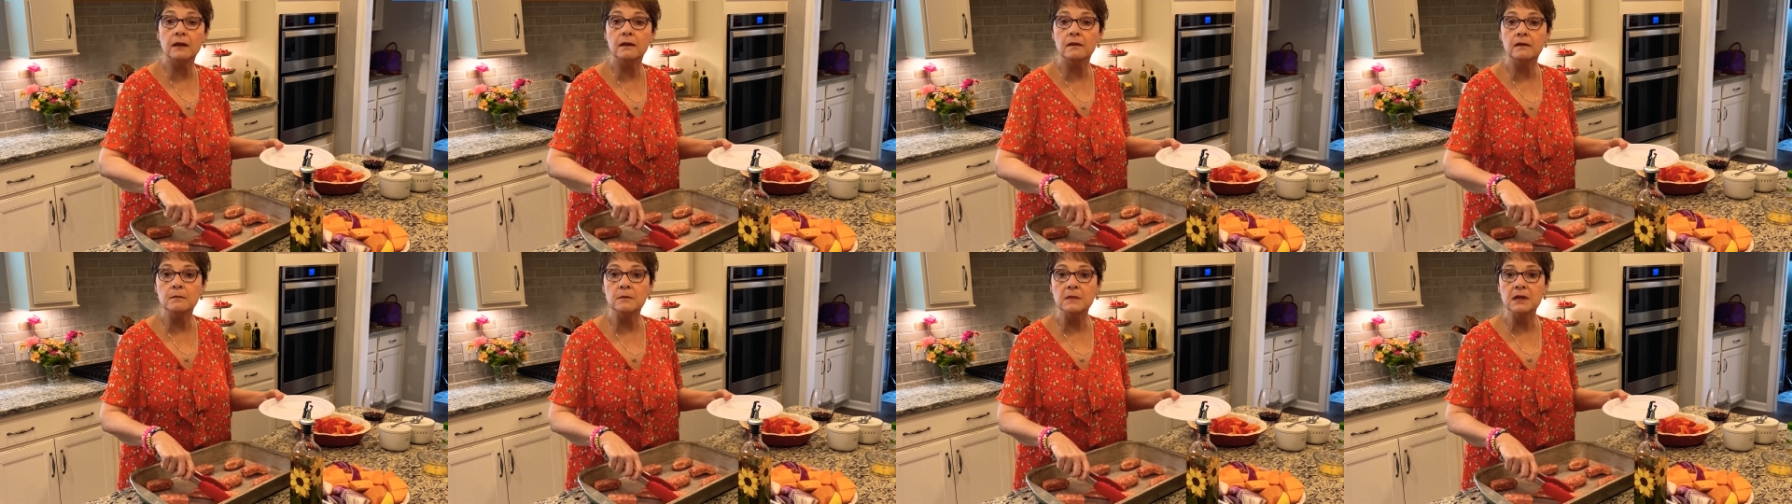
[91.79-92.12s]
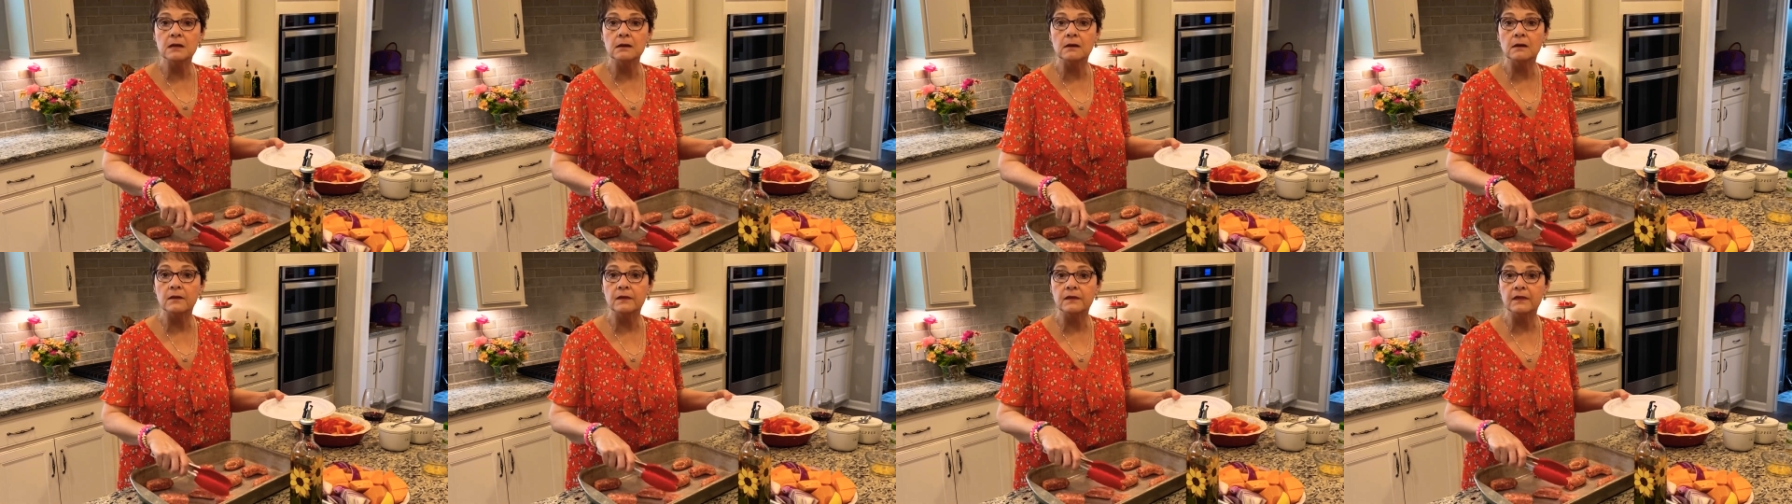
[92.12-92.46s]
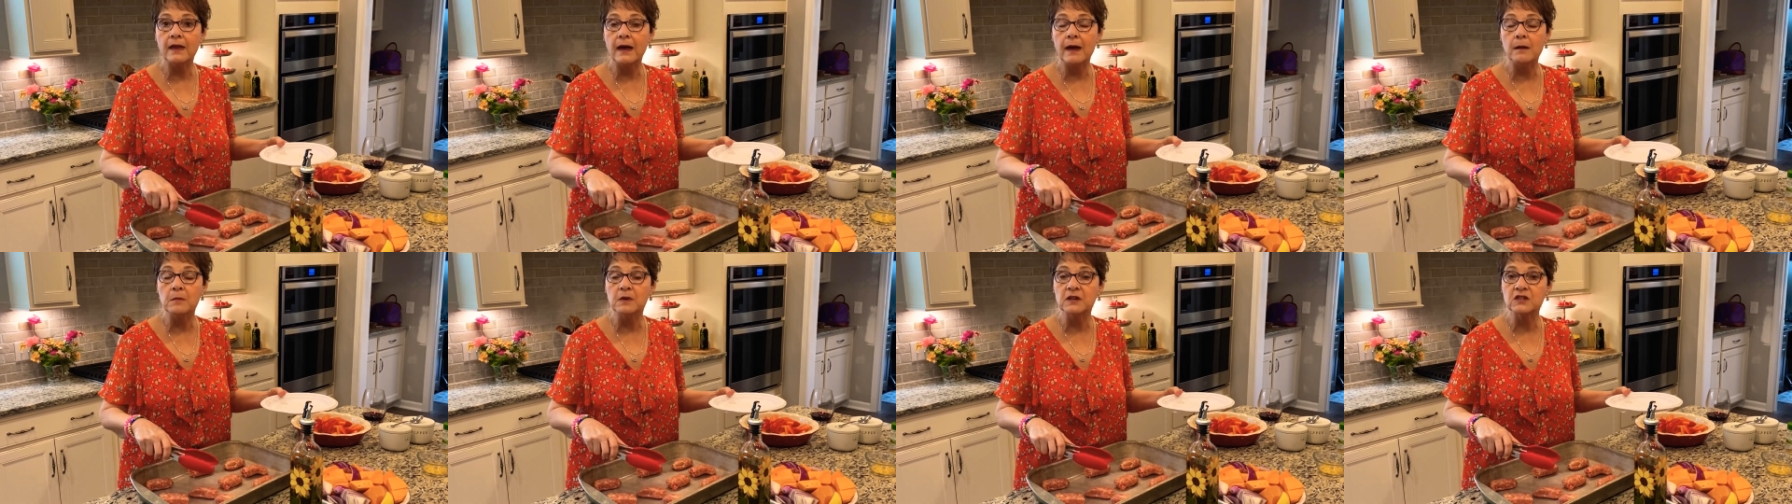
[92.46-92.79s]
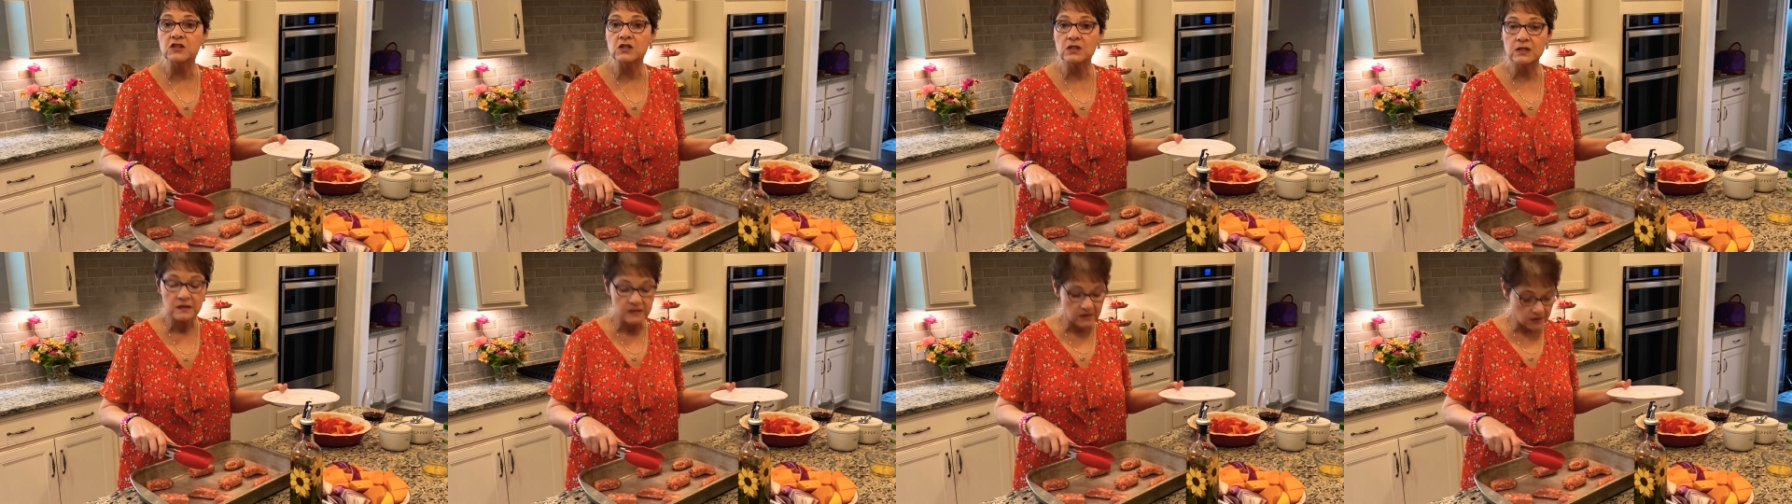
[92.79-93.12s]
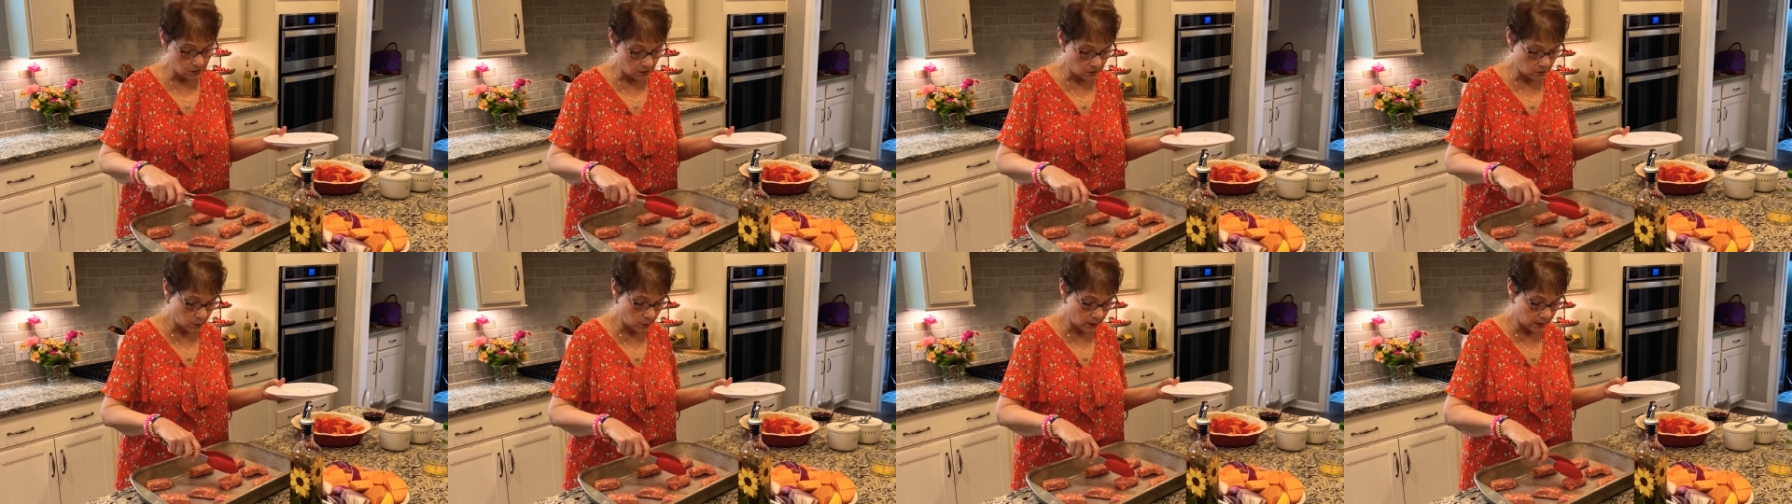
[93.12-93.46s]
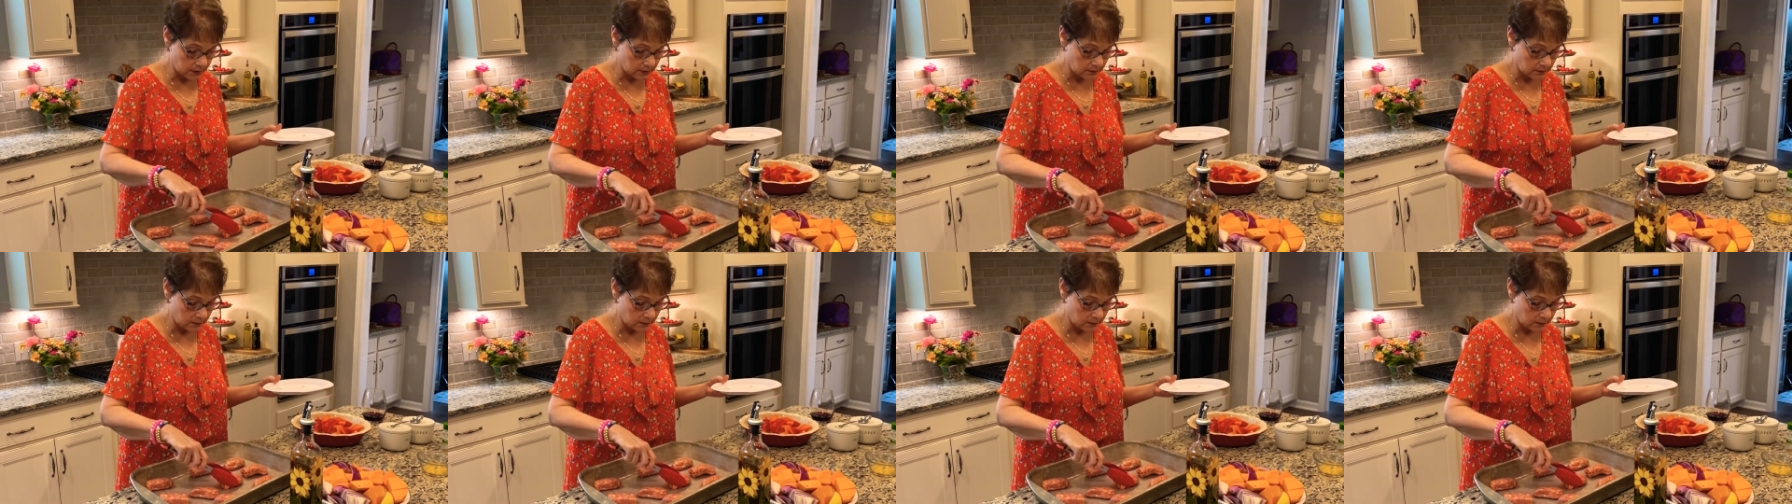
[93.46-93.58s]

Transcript: the meal that much easier when